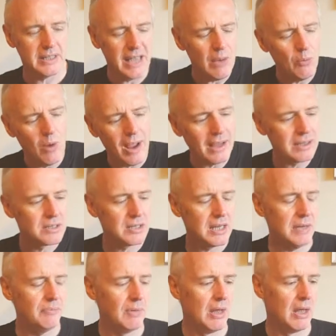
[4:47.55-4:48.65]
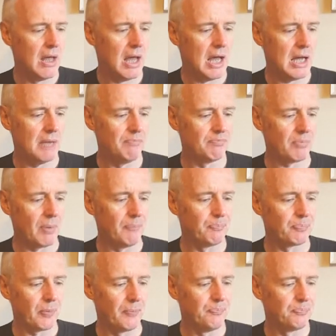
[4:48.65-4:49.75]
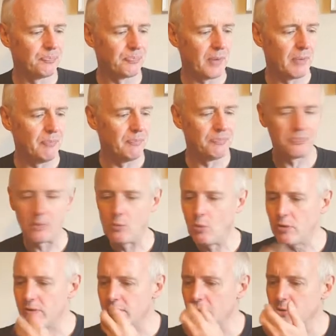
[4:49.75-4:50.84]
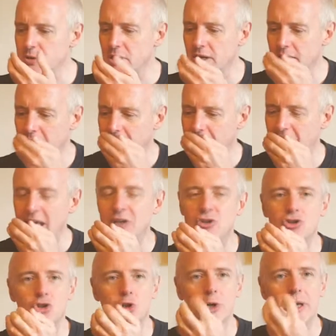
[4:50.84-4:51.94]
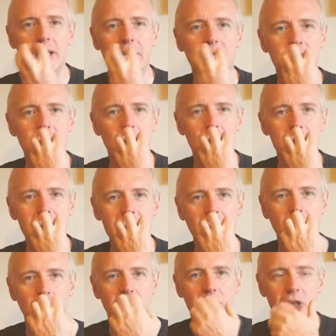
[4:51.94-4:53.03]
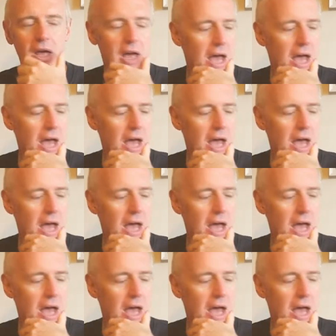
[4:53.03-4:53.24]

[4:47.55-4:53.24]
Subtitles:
waxy. One of those that intrigues your mouth